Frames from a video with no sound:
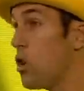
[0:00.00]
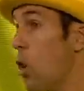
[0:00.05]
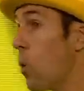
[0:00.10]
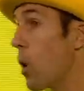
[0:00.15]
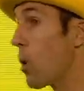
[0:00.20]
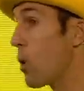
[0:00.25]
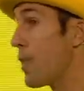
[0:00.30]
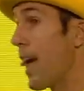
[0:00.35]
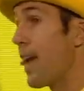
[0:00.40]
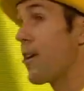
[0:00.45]
we
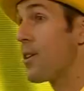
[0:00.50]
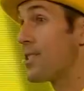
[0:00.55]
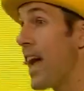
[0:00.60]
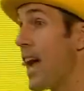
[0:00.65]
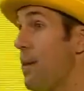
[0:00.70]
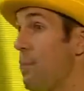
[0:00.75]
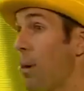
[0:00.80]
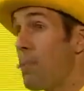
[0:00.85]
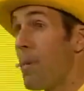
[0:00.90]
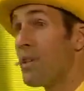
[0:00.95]
were in the
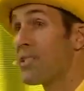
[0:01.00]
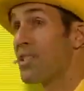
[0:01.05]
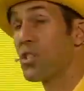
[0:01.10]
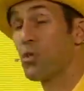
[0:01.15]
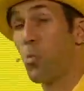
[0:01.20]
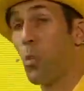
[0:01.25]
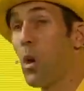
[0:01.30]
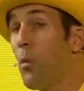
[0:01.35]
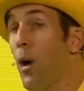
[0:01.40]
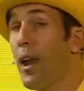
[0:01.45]
entertainment business,
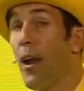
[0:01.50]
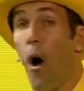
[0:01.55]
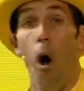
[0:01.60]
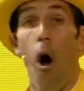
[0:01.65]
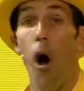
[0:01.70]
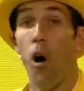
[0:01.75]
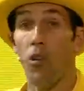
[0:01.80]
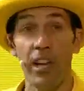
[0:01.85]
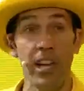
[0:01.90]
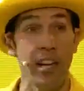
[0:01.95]
we went
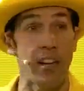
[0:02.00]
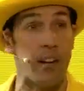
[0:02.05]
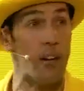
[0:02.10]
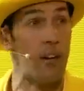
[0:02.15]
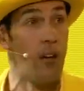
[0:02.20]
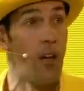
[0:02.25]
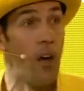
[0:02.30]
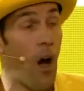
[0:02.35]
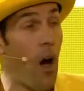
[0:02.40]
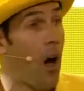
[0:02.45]
all in
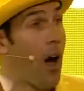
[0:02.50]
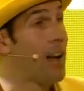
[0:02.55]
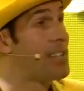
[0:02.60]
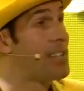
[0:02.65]
on